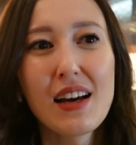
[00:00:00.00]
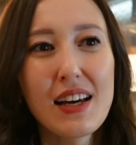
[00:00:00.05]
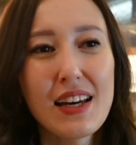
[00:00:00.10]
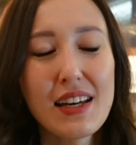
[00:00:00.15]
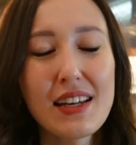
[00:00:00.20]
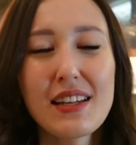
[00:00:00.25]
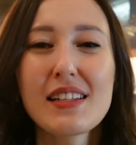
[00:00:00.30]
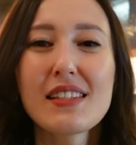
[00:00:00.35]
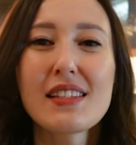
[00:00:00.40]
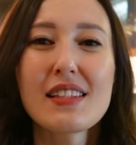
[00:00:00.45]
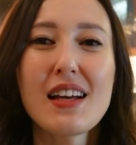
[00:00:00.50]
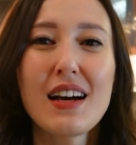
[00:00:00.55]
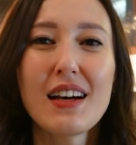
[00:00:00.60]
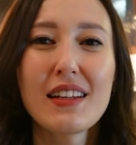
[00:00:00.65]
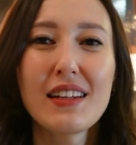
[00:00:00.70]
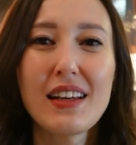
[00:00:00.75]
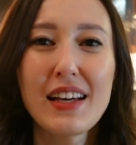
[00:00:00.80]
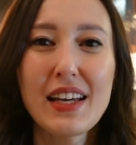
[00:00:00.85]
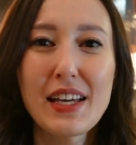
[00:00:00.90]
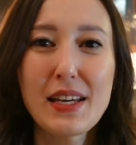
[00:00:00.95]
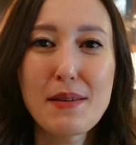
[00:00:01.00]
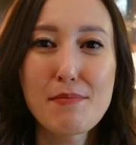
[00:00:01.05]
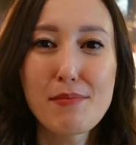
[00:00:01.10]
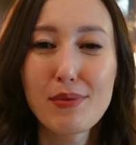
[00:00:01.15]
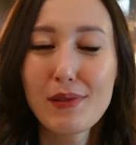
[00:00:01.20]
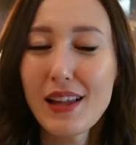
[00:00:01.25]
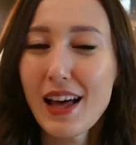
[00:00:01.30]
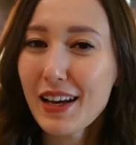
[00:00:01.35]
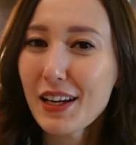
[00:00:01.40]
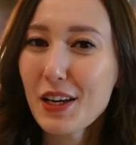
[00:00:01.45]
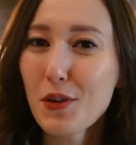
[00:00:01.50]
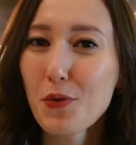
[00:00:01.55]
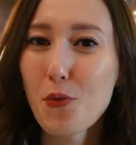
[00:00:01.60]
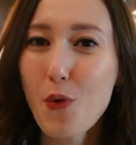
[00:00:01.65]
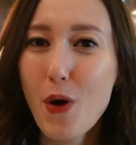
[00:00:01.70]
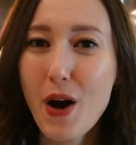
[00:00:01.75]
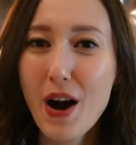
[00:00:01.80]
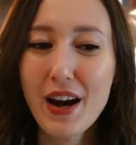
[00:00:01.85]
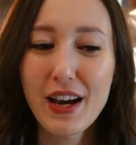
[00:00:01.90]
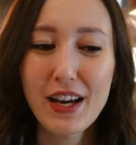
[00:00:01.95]
It is not a black and
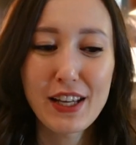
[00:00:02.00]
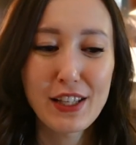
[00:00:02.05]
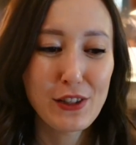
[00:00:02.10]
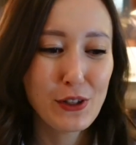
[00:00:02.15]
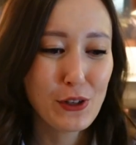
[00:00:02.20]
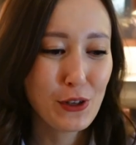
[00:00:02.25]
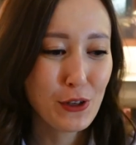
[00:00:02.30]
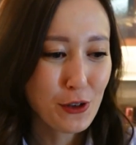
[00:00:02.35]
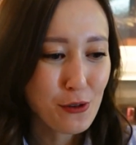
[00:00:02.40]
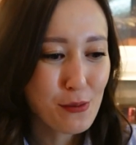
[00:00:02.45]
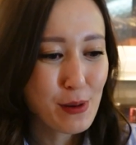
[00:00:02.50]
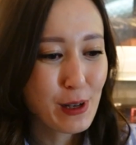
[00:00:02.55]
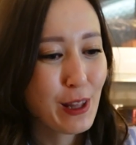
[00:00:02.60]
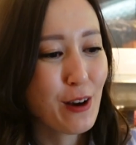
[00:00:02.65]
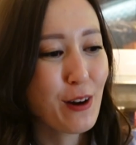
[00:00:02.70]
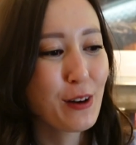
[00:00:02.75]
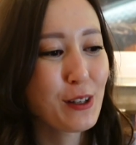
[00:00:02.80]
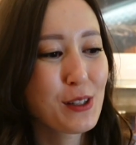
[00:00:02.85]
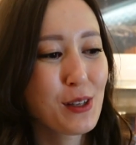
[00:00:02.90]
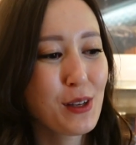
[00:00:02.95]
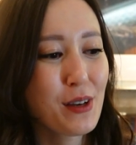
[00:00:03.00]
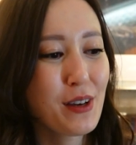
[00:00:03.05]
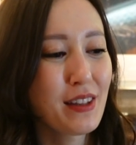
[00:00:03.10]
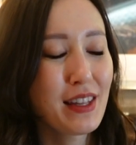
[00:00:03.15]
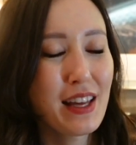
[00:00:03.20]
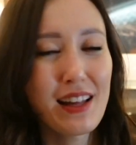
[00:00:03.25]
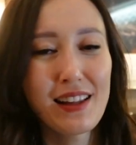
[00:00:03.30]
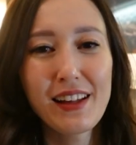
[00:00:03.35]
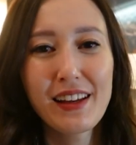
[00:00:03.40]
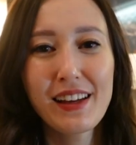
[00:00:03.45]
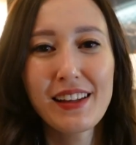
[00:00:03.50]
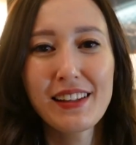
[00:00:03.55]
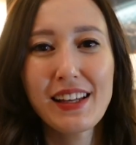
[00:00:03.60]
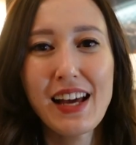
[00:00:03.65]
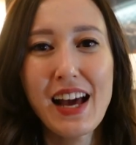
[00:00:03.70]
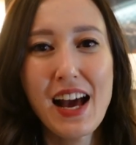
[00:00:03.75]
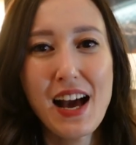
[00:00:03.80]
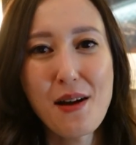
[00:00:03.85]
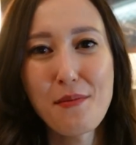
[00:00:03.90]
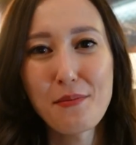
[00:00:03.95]
white, you belong to an elegant
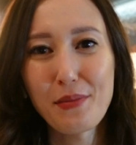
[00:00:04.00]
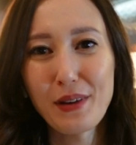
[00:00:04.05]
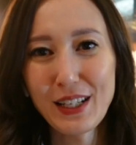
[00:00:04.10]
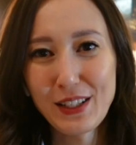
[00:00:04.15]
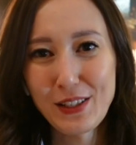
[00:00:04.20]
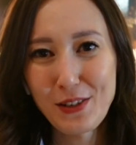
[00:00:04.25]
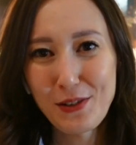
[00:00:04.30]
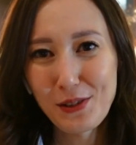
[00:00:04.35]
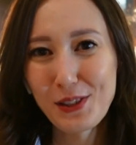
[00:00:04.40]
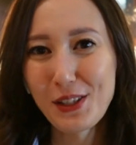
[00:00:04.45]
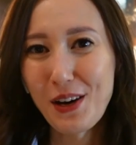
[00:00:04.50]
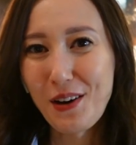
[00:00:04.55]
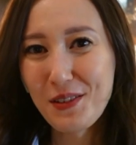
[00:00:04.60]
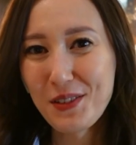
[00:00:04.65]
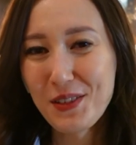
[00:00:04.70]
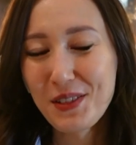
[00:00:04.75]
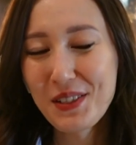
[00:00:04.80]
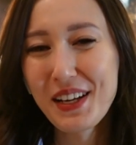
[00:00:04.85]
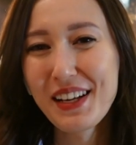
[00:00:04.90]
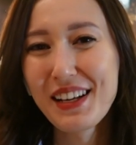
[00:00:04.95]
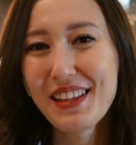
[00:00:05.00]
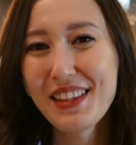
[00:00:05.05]
camp and you don't.